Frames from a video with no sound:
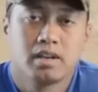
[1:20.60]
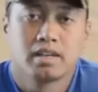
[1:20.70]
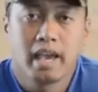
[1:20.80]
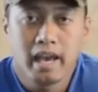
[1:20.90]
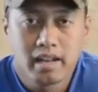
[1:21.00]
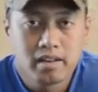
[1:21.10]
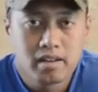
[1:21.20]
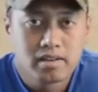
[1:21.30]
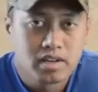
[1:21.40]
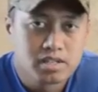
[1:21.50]

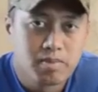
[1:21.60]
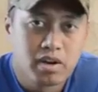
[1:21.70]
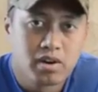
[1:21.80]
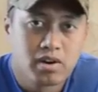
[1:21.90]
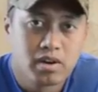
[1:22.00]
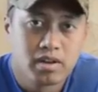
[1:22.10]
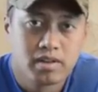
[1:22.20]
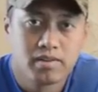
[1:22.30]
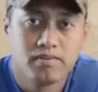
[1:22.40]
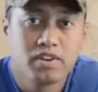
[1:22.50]
Canon does better
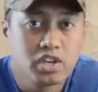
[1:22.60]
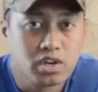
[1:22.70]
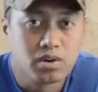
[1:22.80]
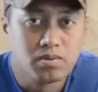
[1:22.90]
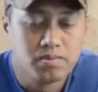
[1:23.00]
video.